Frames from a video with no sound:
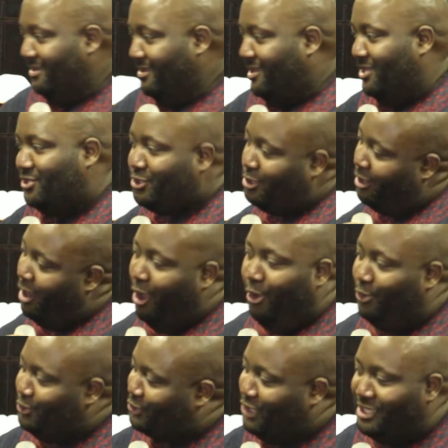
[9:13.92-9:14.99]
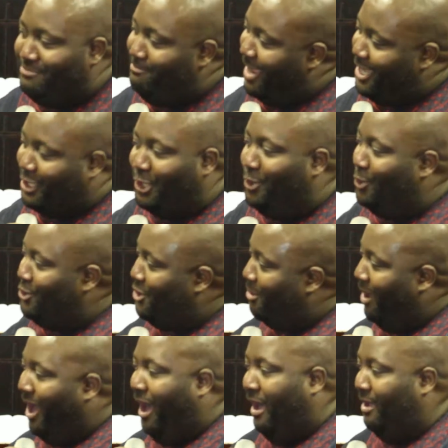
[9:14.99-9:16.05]
Because clothes should make you who
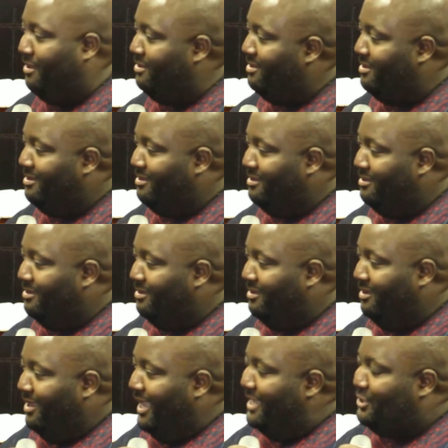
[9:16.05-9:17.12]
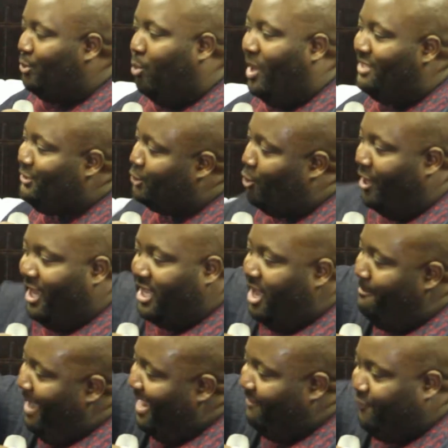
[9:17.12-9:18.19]
you are. It's what's going to
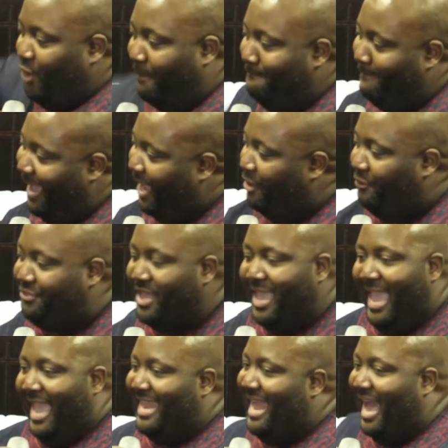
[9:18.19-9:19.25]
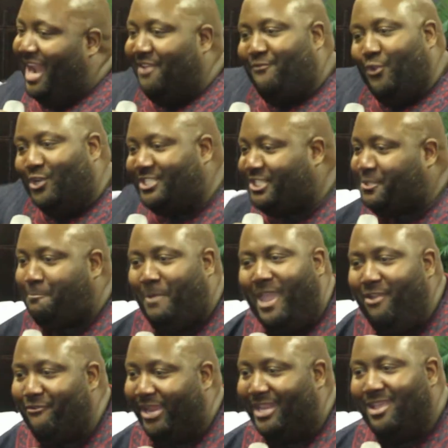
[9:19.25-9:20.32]
come out of your mouth and out of your
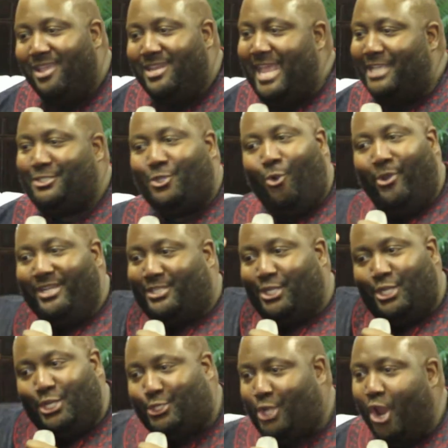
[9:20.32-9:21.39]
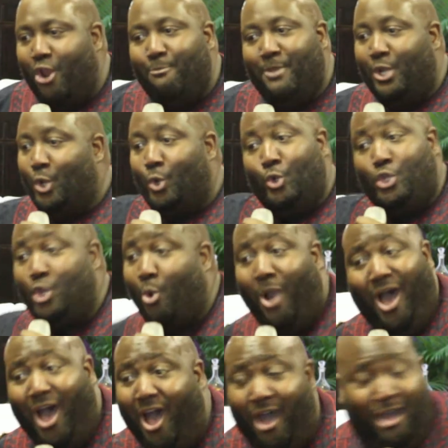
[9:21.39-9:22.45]
spirit that's going to determine who you
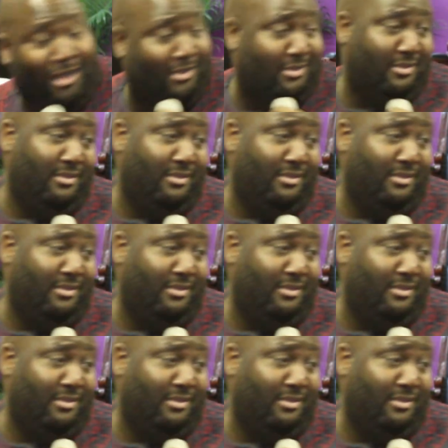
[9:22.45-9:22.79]
are.